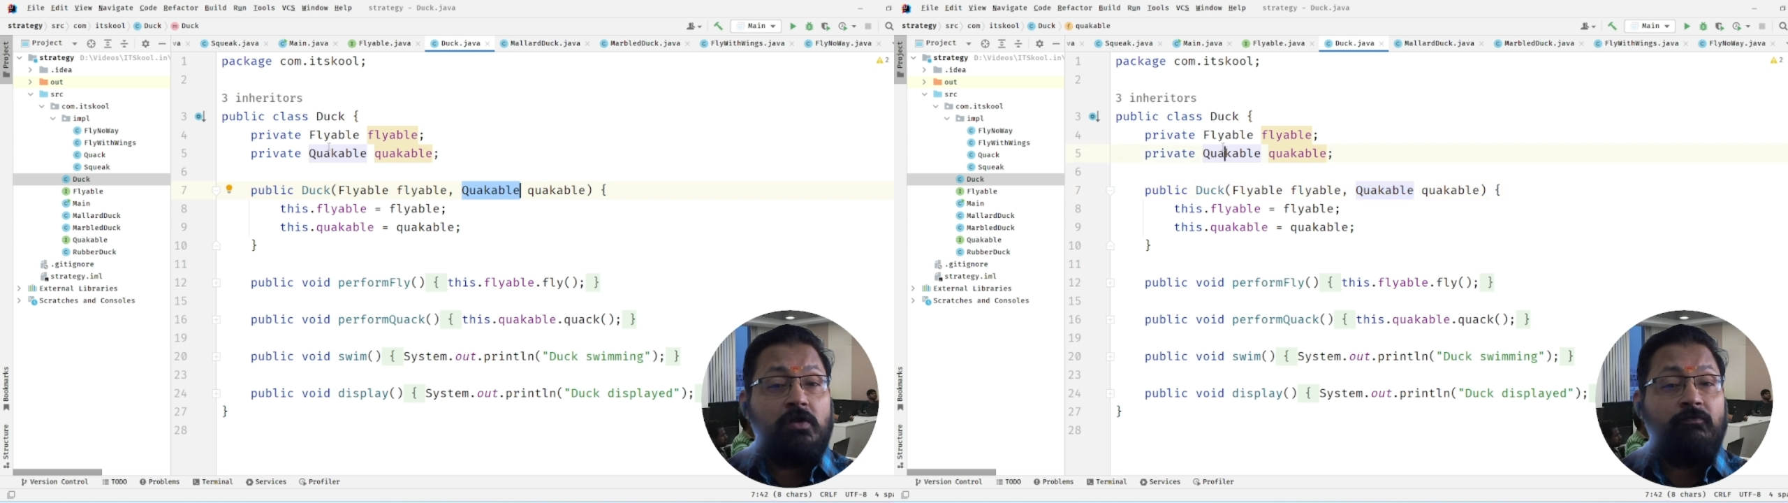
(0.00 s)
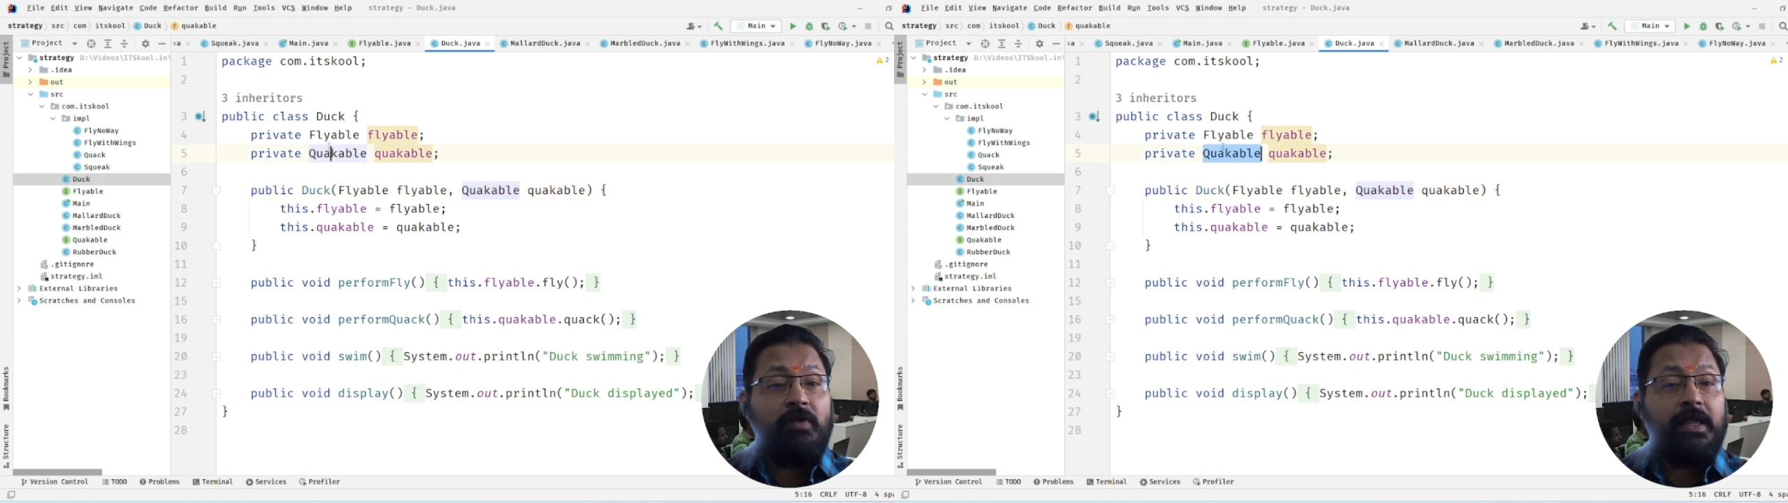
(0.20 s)

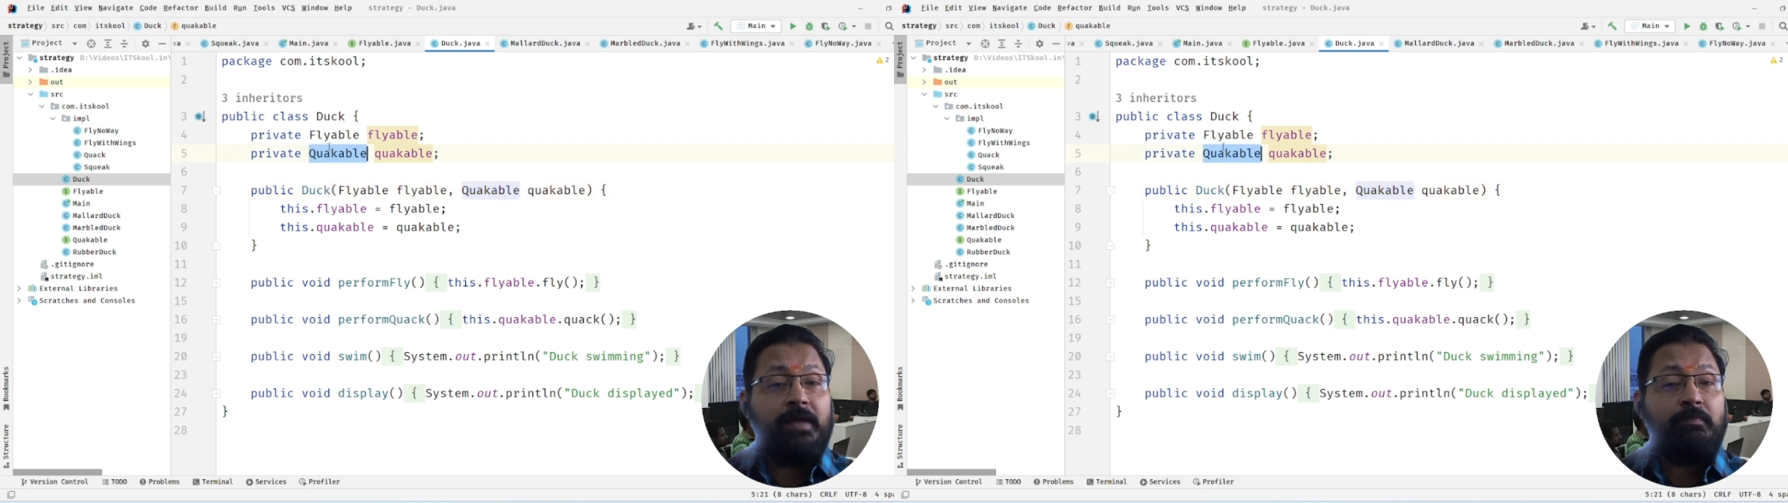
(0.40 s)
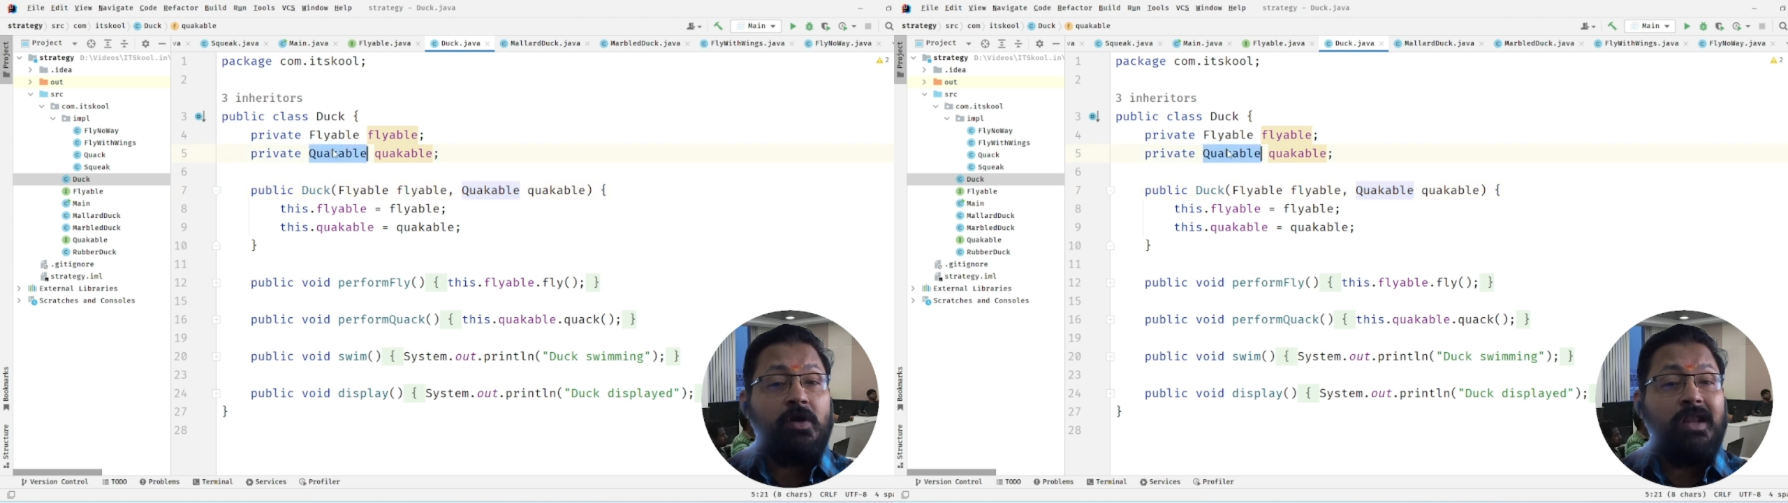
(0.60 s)

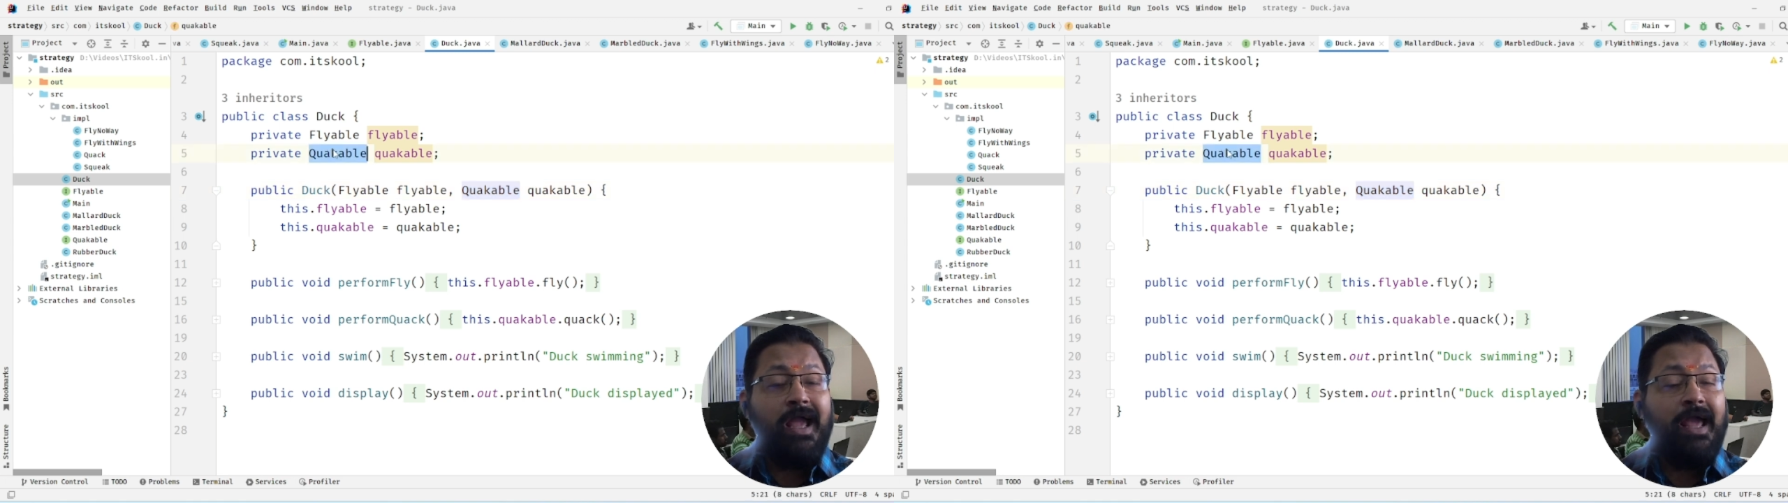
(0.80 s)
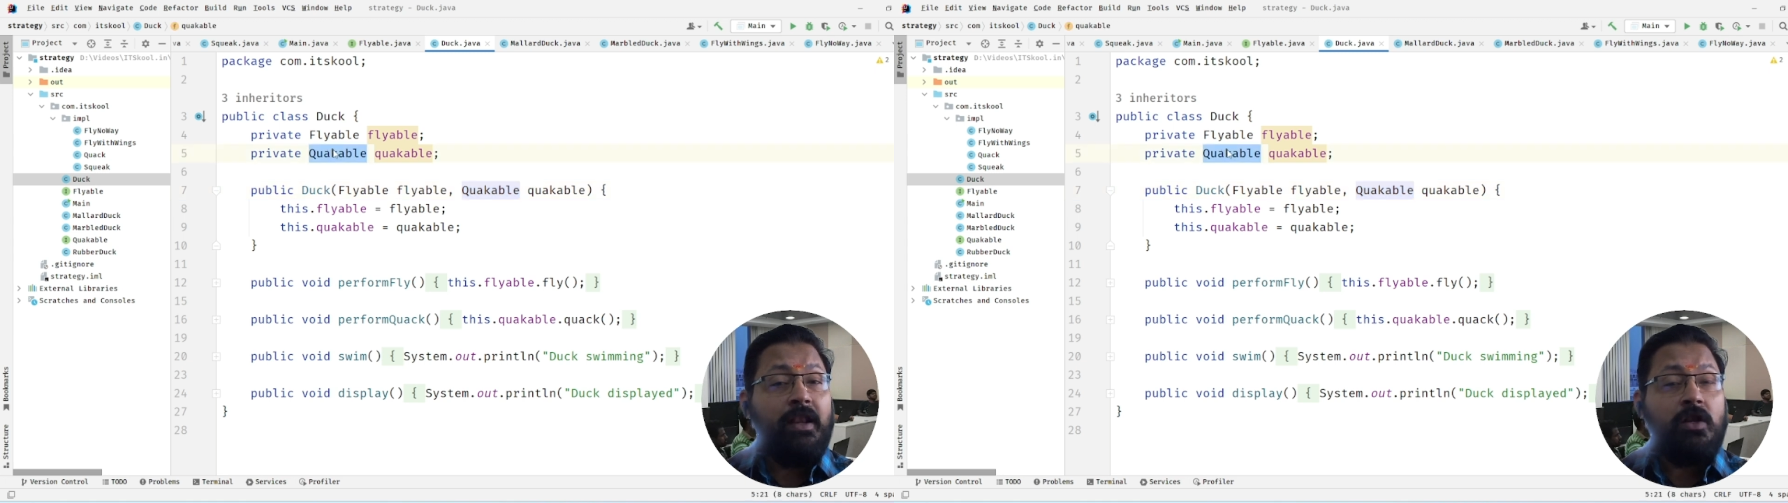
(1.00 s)
flyable
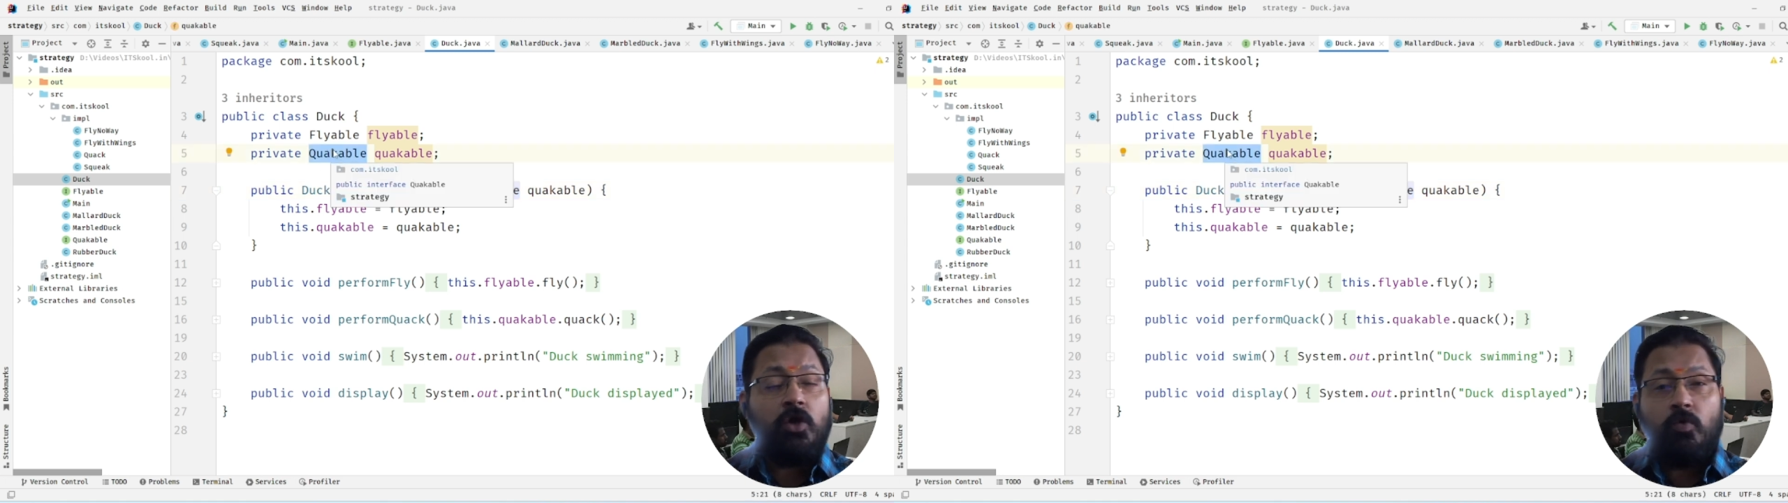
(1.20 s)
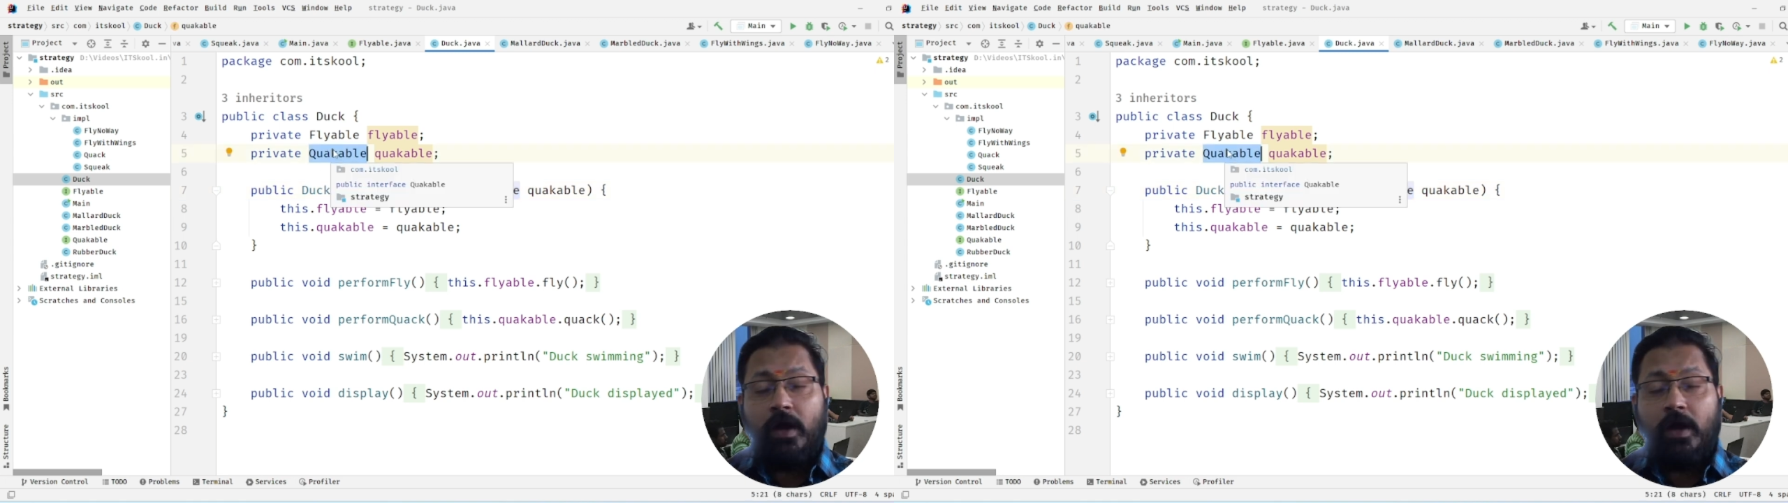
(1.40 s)
and